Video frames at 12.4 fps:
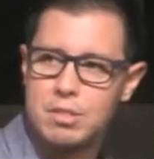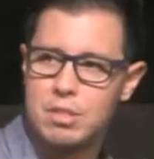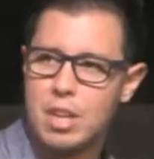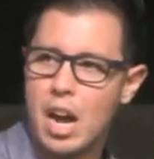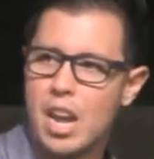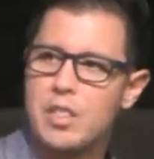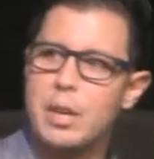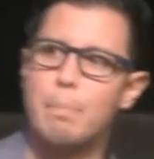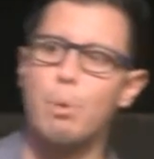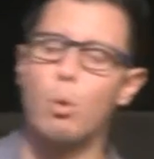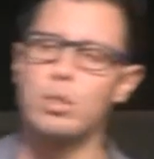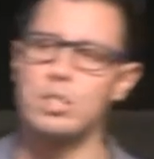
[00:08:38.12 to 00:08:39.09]
to God and the
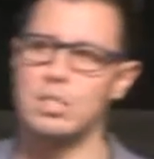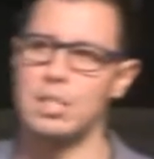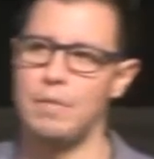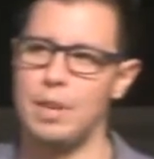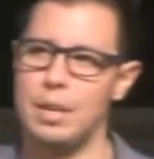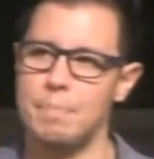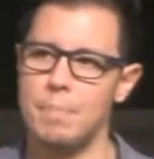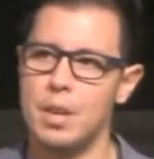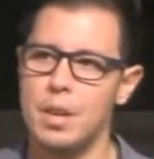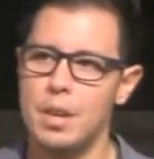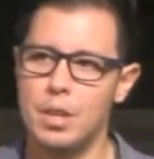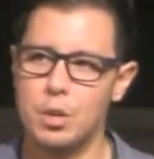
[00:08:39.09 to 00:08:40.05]
importance of it.
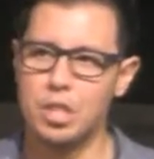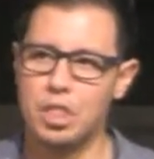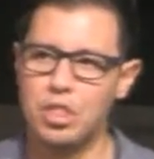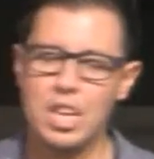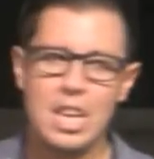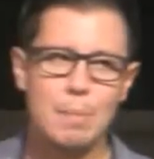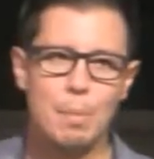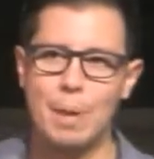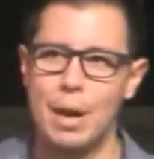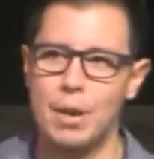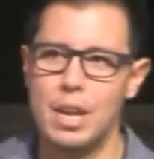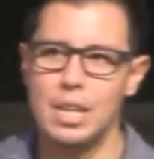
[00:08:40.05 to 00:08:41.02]
There's a theme
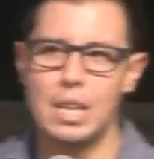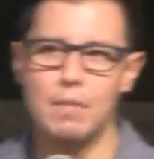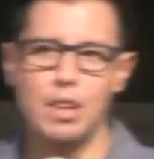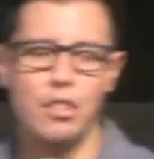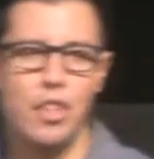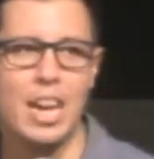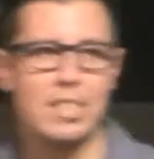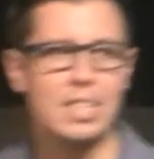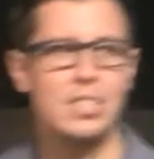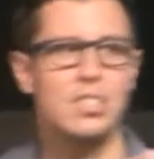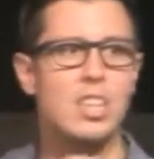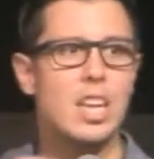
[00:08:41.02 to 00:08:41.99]
about giving thanks
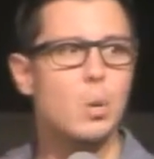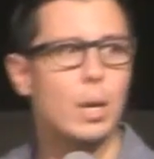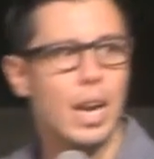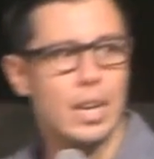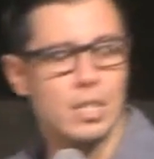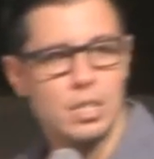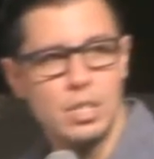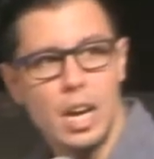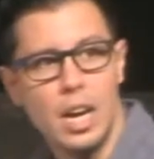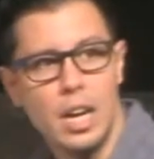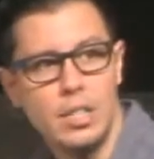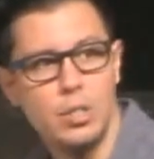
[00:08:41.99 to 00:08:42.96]
and seeing what God has
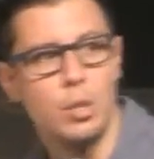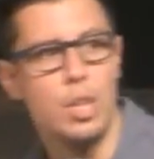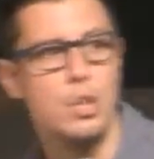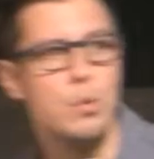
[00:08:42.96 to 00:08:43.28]
done so that you